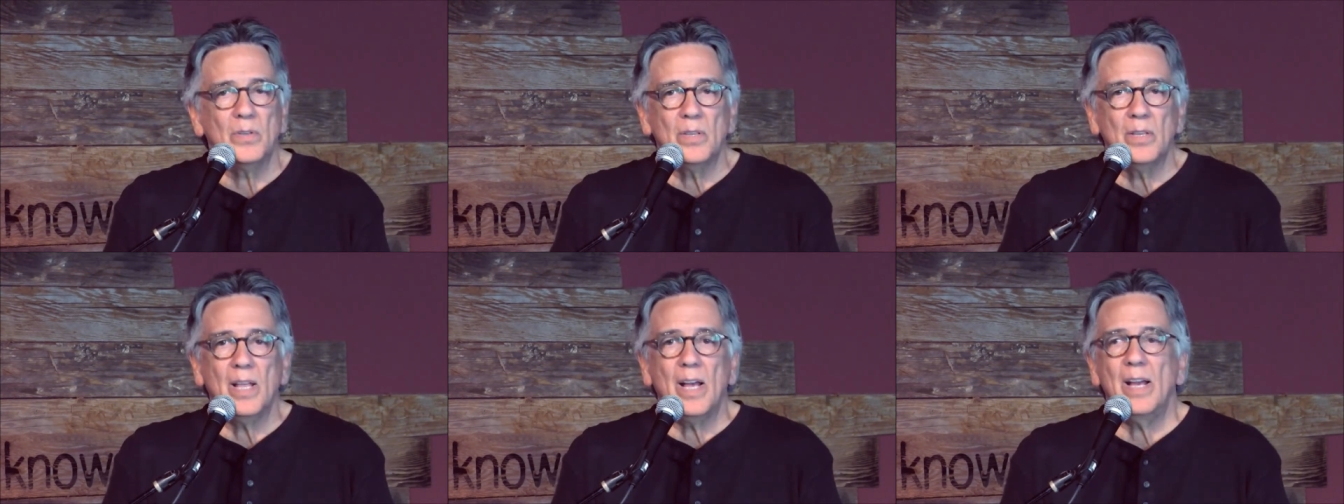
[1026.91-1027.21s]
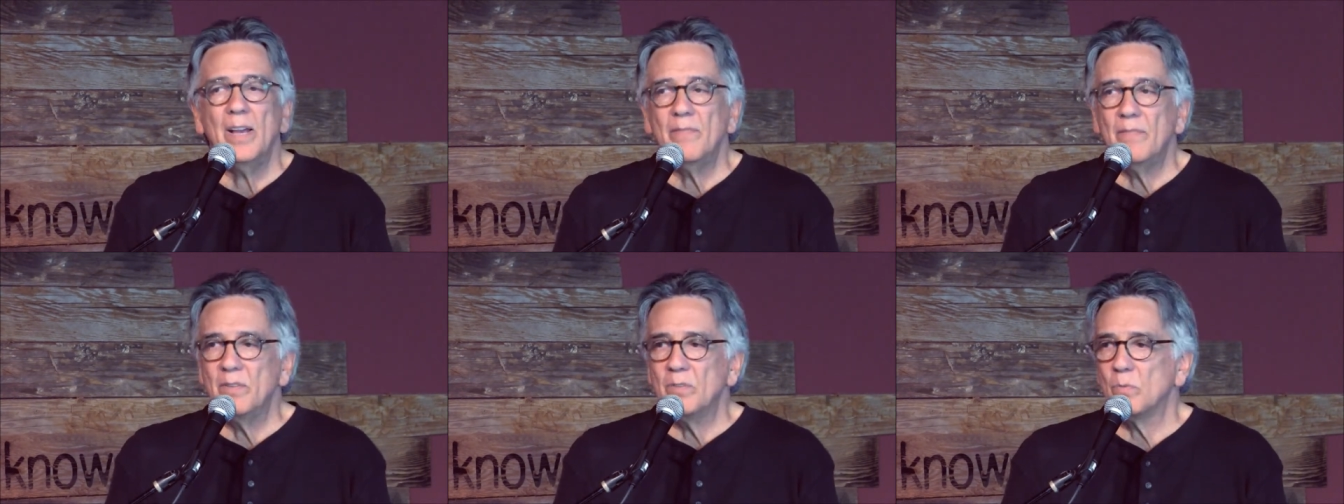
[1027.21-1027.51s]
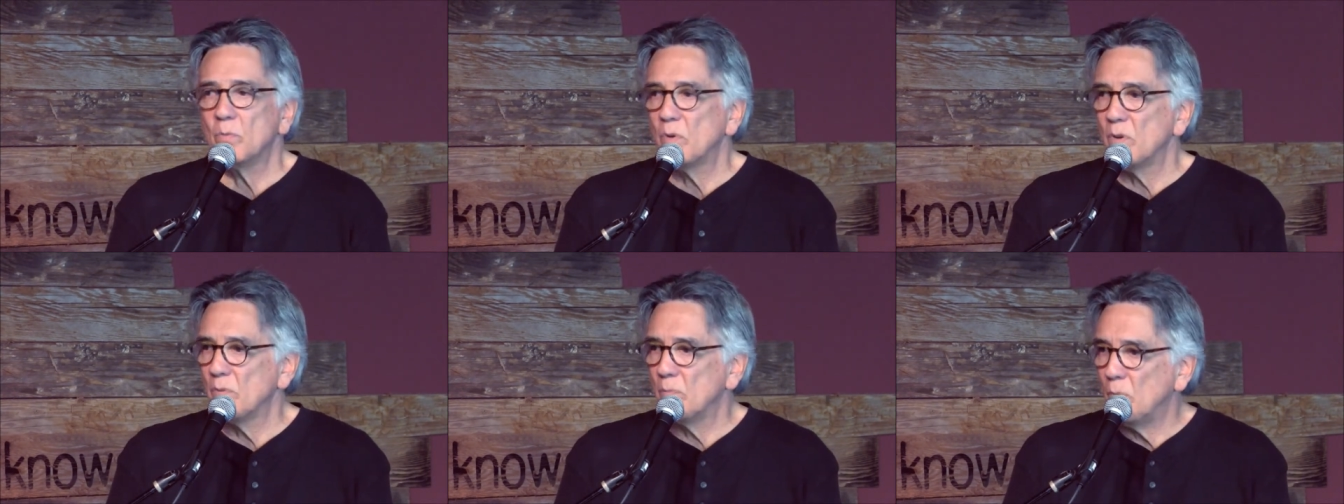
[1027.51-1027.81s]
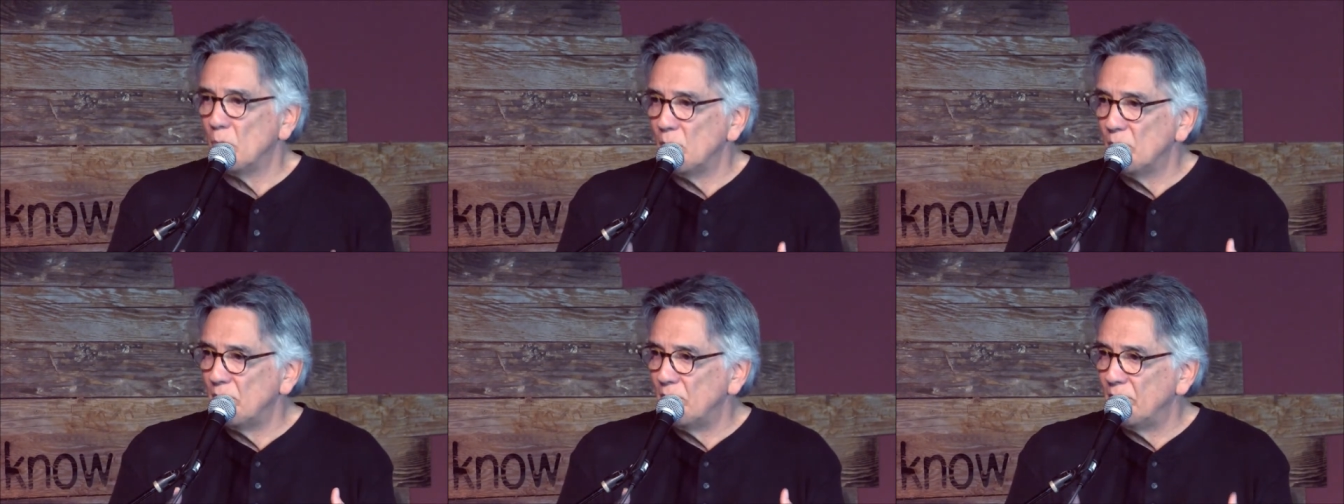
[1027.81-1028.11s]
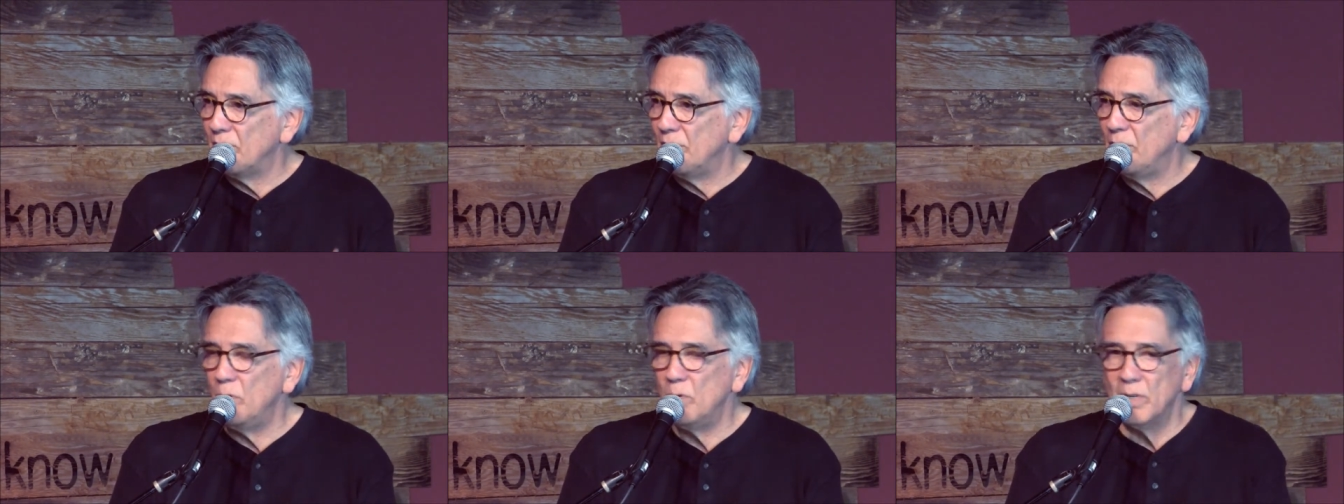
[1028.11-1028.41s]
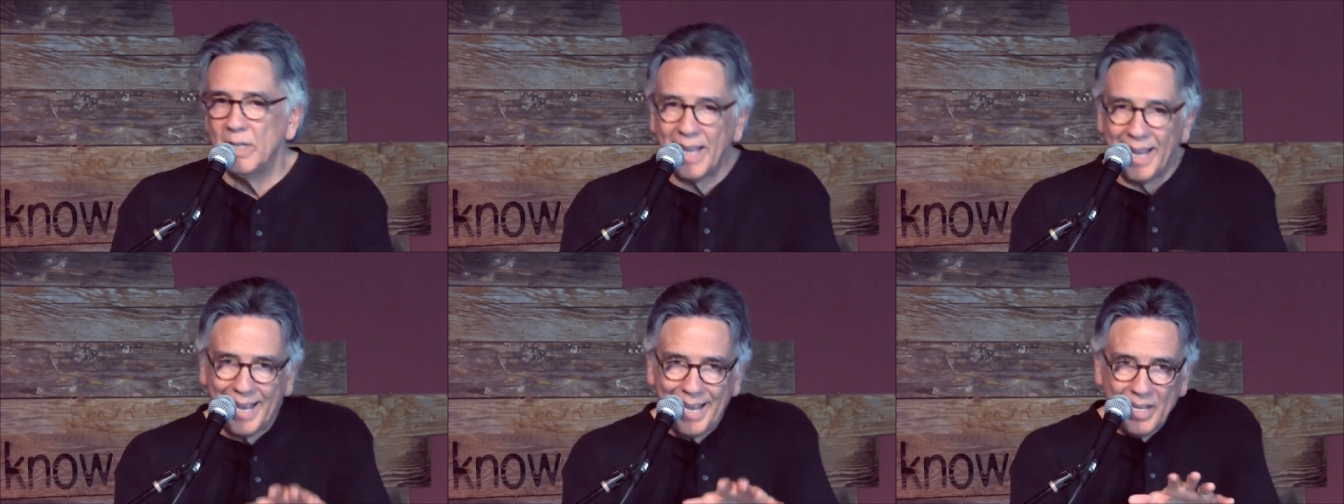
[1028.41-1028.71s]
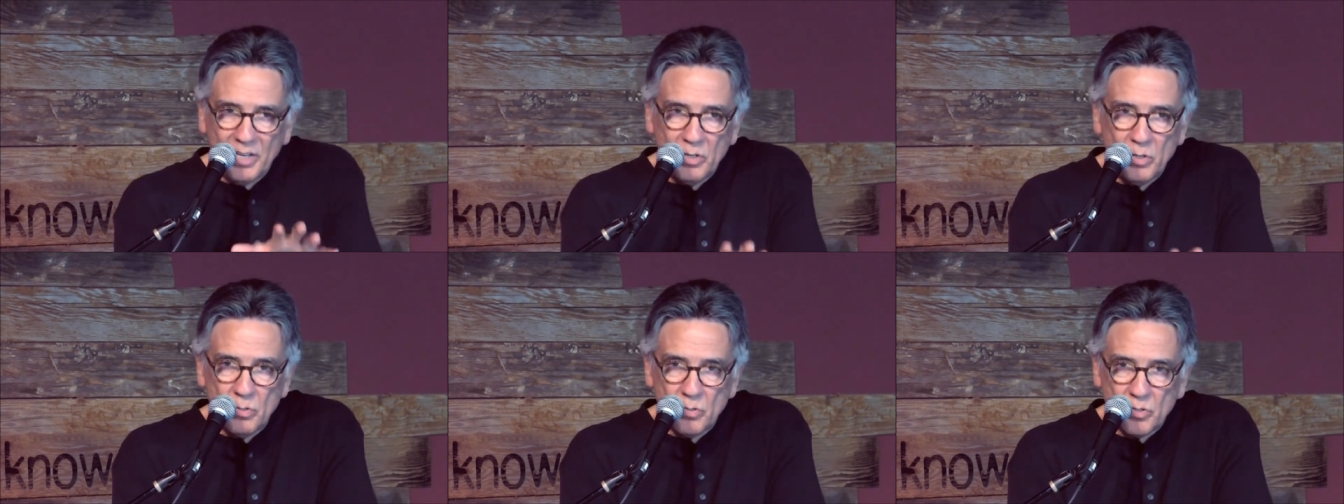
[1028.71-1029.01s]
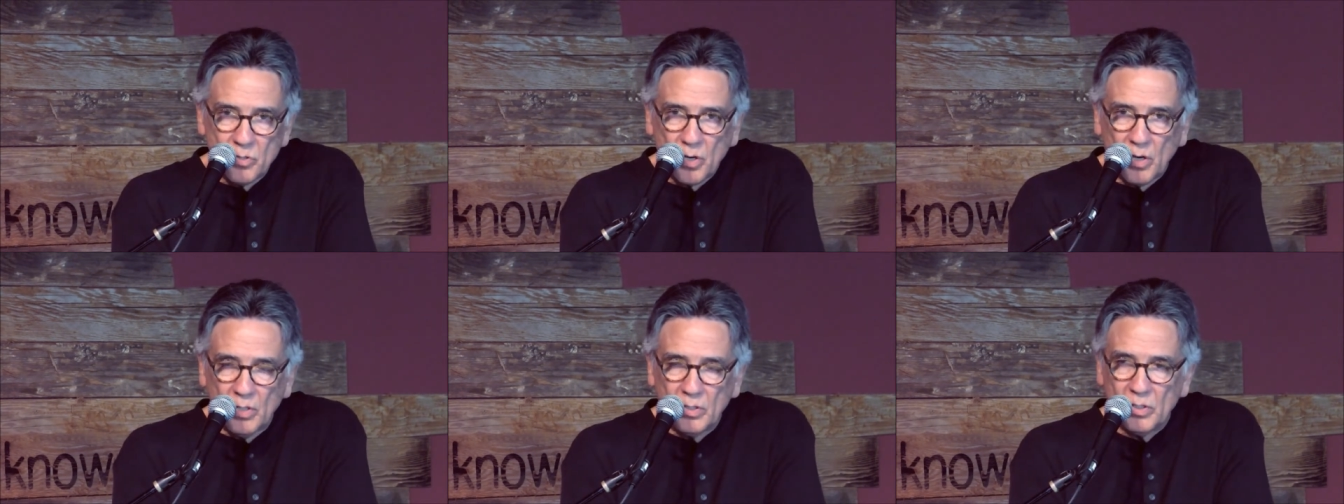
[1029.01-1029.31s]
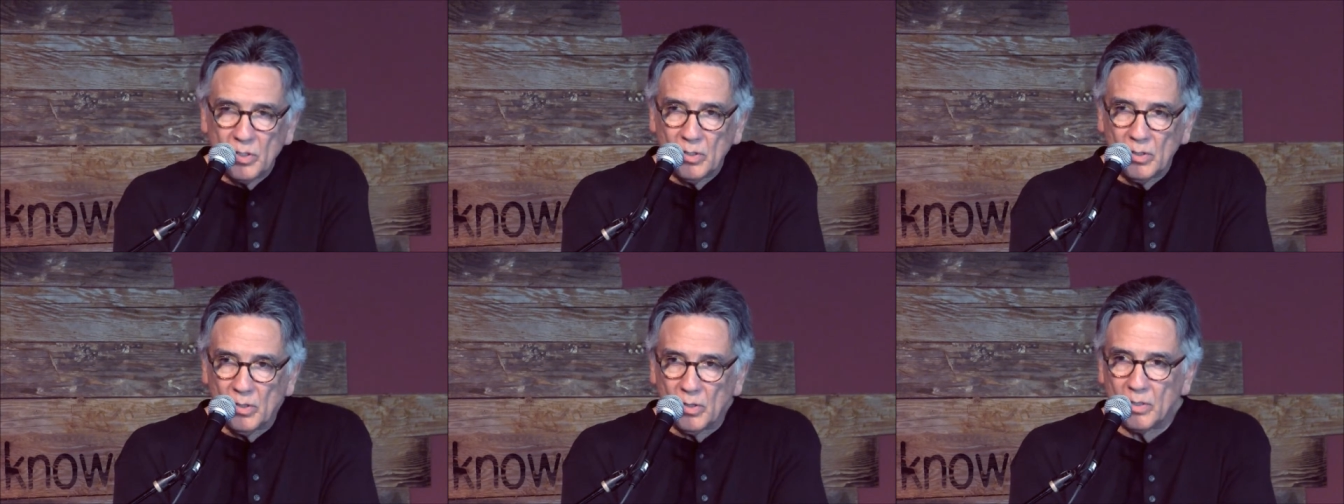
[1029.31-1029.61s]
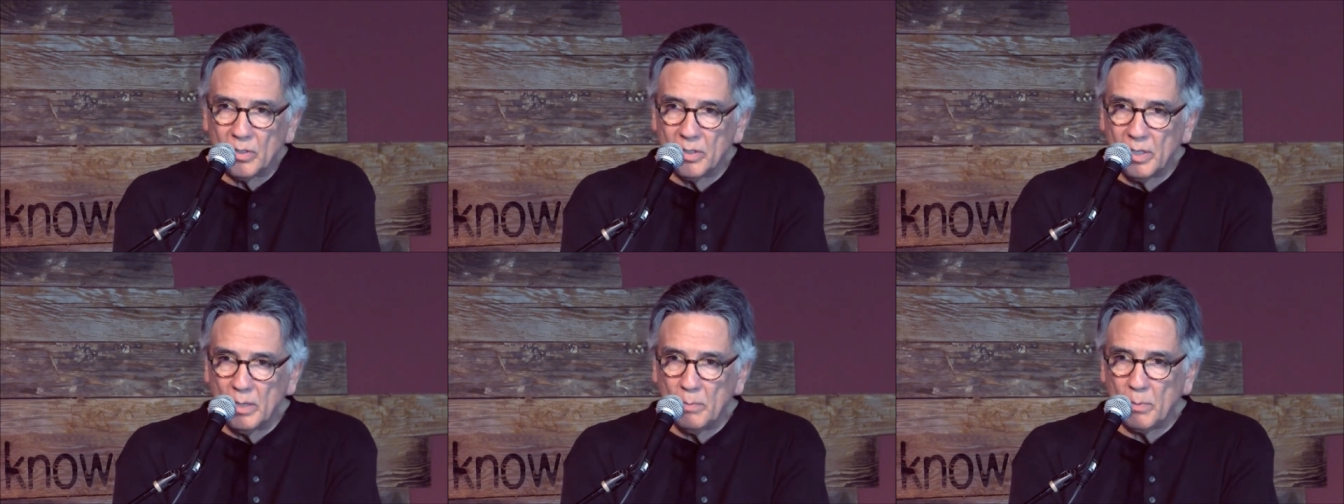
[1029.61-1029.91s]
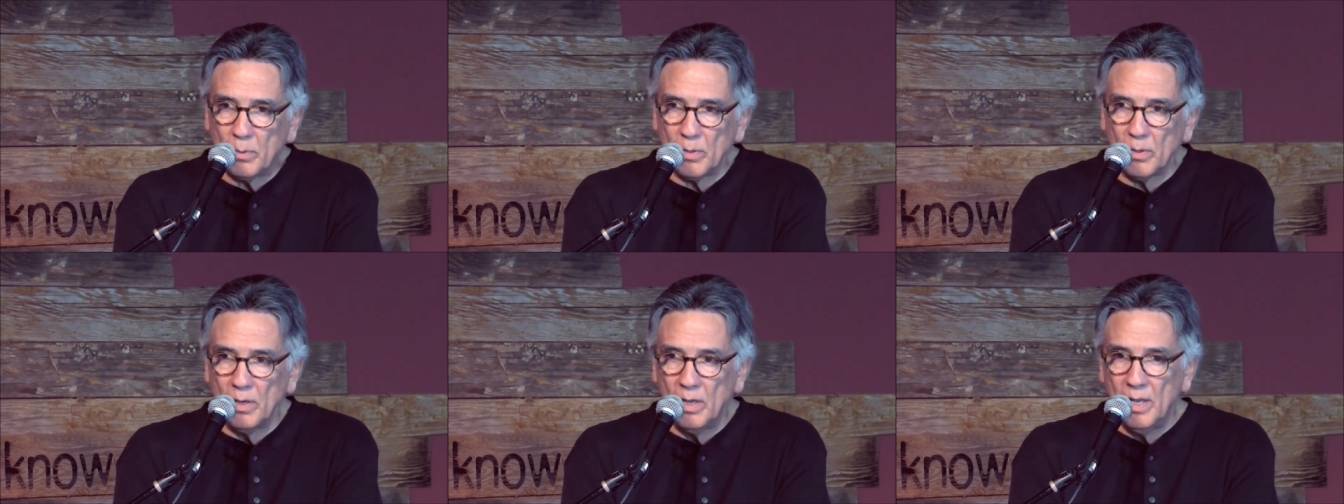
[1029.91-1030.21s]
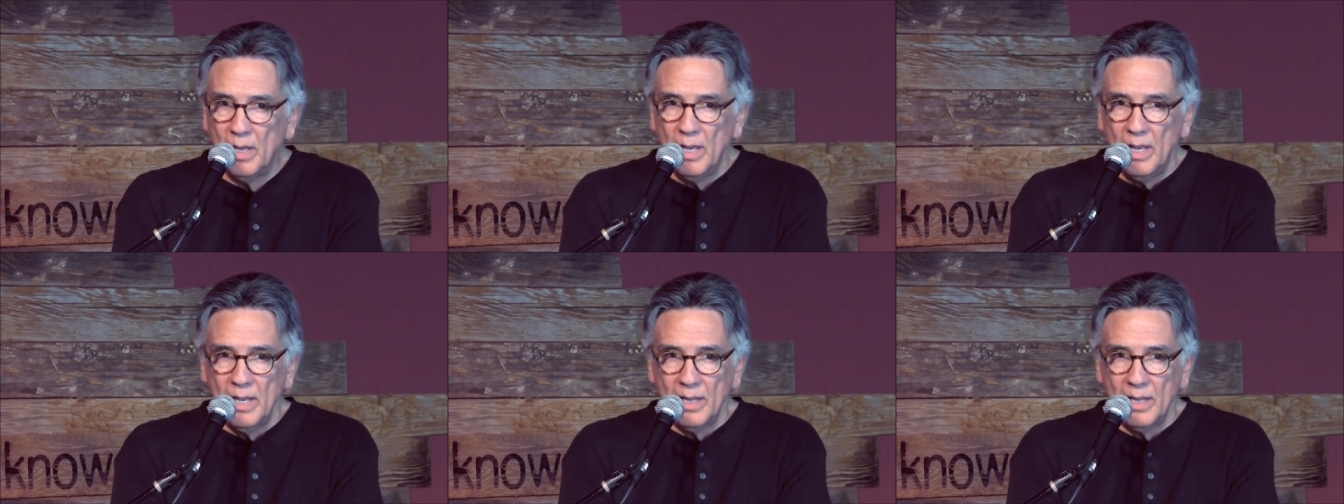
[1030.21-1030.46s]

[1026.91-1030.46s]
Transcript: Your life is worth more than food. Can you start to look deeper?